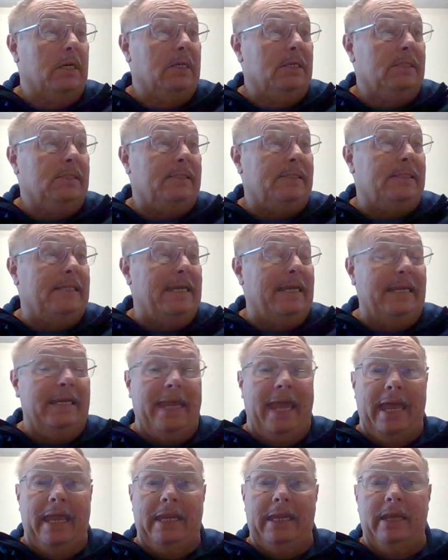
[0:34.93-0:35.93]
seen
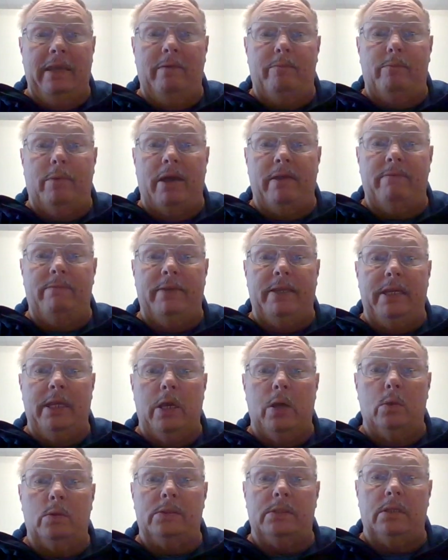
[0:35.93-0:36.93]
any of my
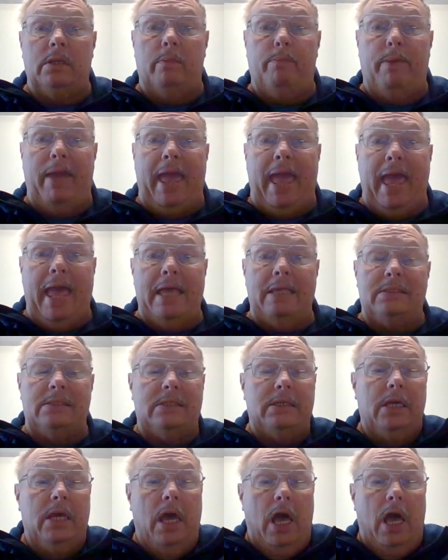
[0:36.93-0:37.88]
videos in the past,